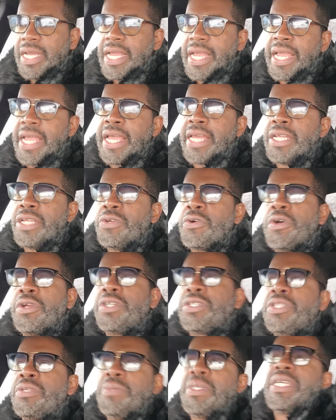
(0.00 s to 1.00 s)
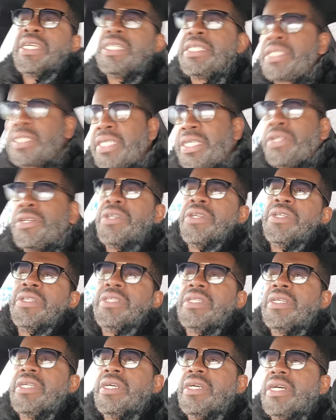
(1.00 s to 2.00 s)
And in order to be considered
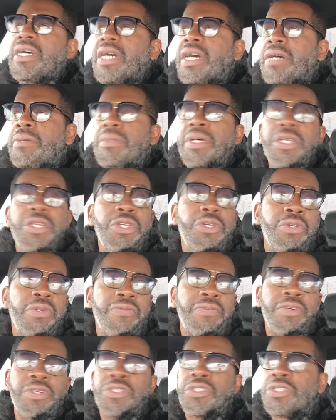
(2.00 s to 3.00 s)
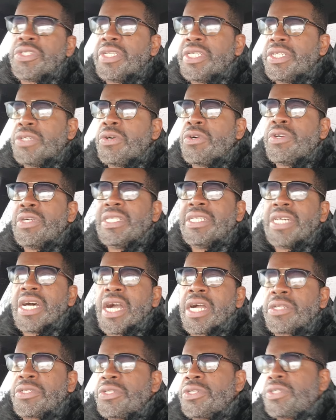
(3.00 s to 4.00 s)
a university or a
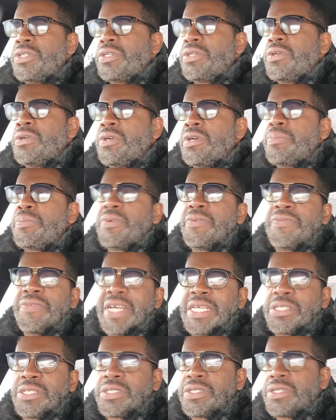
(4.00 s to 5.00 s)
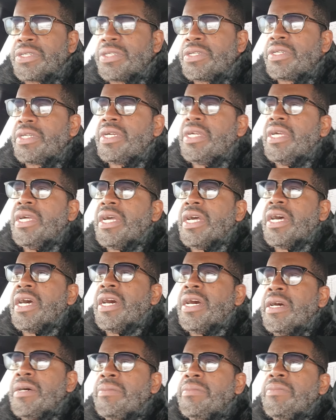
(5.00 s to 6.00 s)
doctor or a professor,
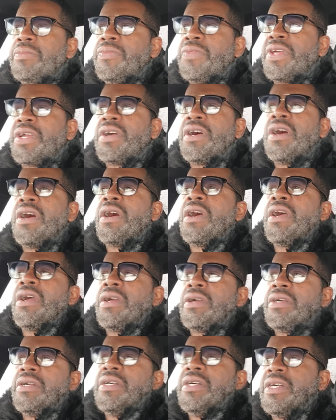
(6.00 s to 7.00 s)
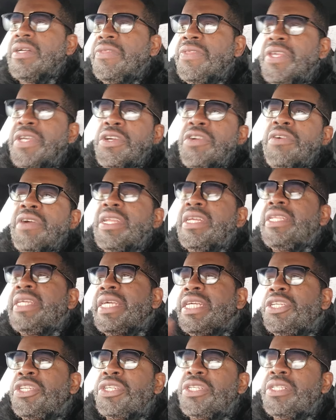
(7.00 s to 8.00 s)
there are the
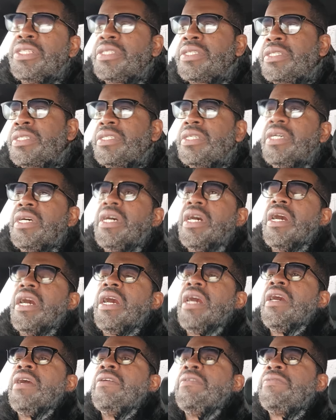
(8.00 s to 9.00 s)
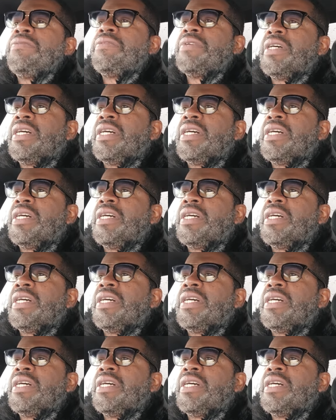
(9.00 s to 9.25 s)
accreditations of,